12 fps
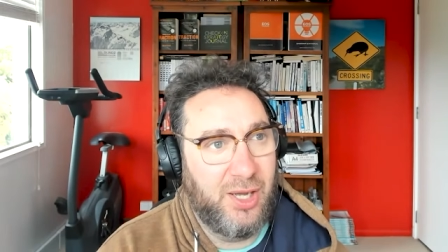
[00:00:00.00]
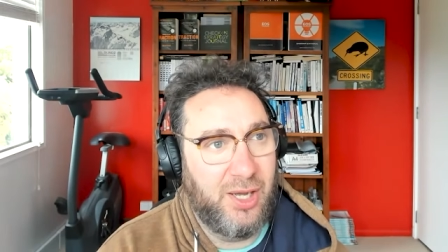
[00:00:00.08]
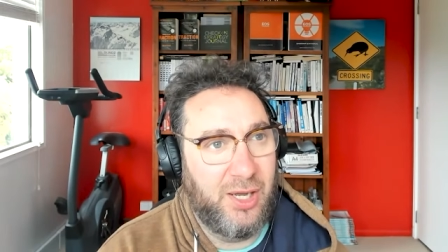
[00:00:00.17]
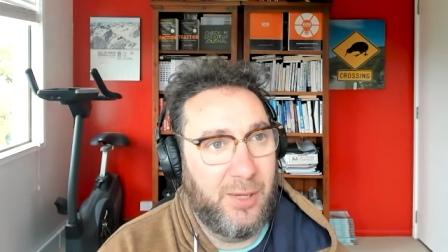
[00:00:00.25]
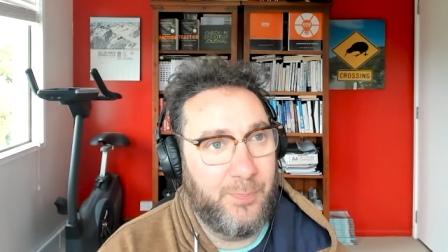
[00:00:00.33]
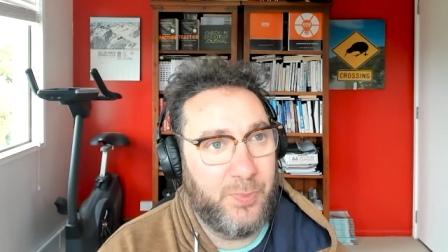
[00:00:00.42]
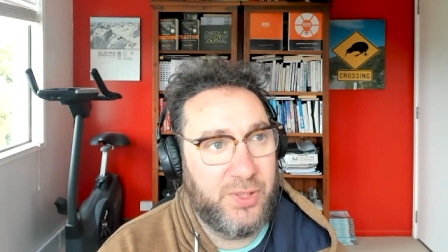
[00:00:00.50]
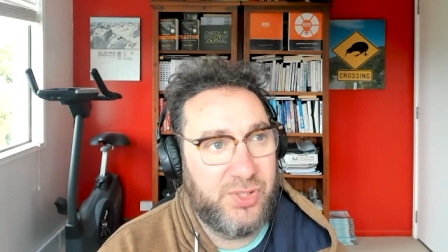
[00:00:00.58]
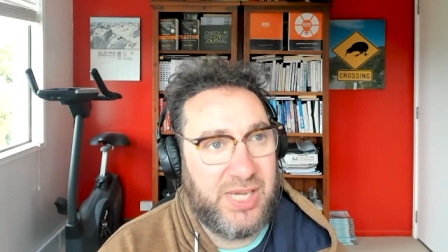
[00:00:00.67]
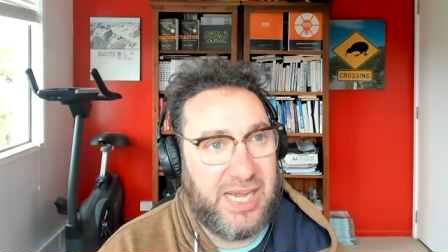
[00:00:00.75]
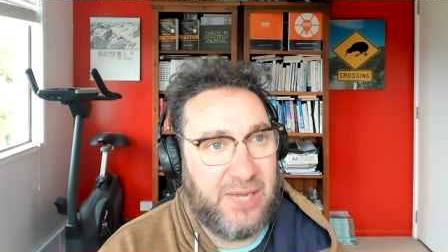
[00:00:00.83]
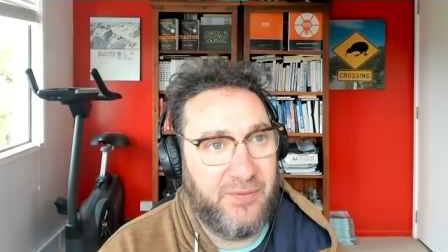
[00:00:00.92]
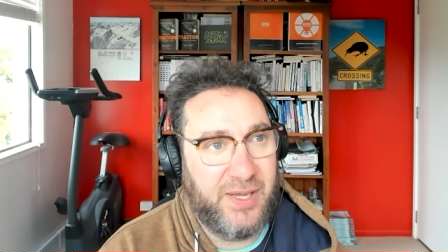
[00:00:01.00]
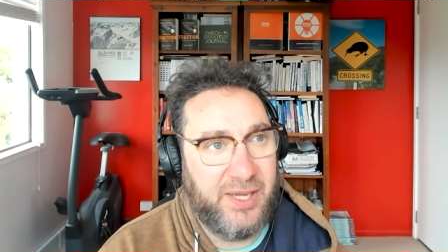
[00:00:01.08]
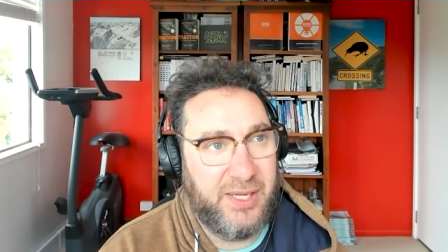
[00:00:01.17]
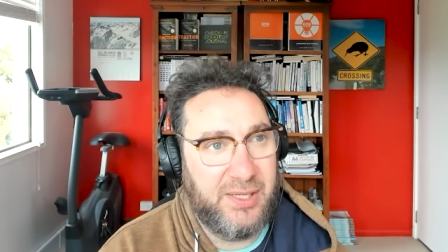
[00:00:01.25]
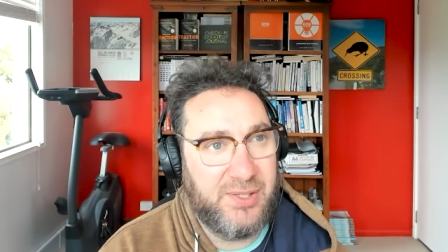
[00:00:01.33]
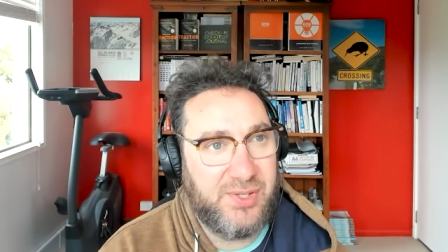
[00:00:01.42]
Yep. To have
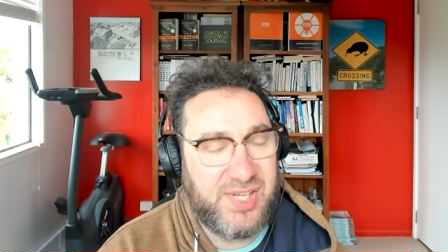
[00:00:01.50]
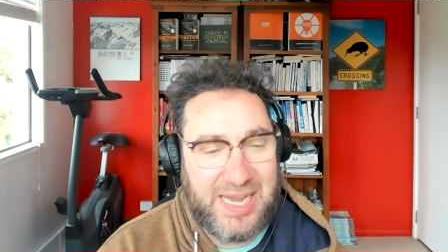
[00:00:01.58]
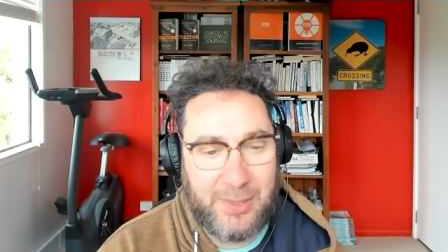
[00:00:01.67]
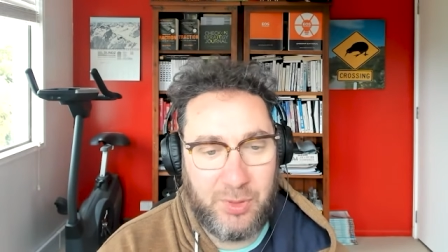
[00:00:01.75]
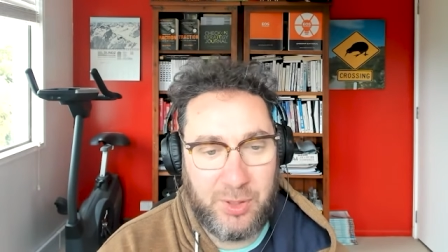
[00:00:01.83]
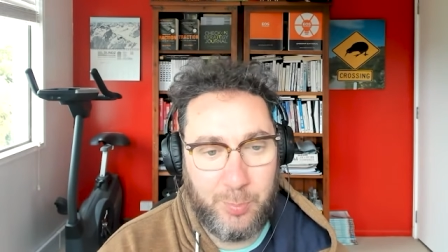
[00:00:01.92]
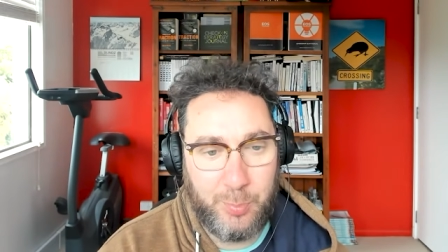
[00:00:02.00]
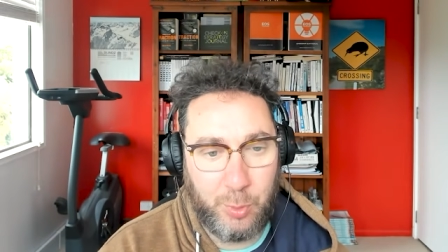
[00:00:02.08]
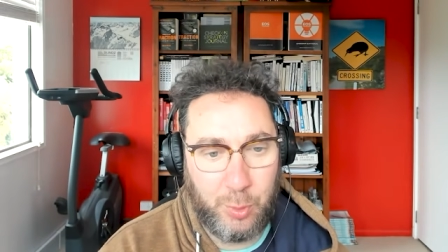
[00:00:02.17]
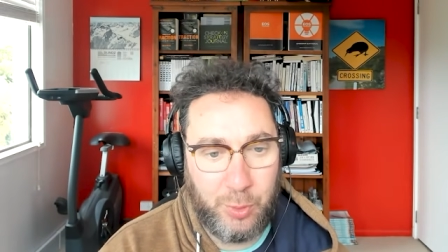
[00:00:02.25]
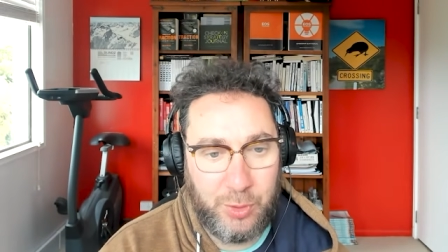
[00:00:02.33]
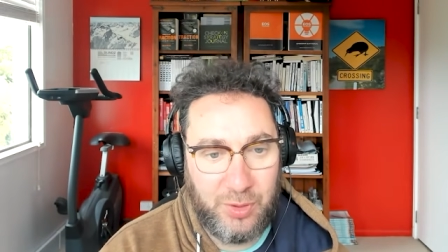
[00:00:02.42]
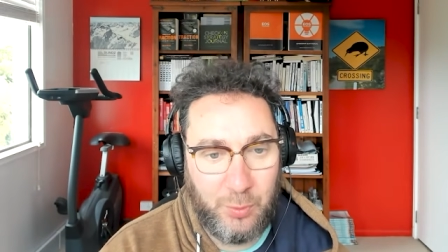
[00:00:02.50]
a sounding board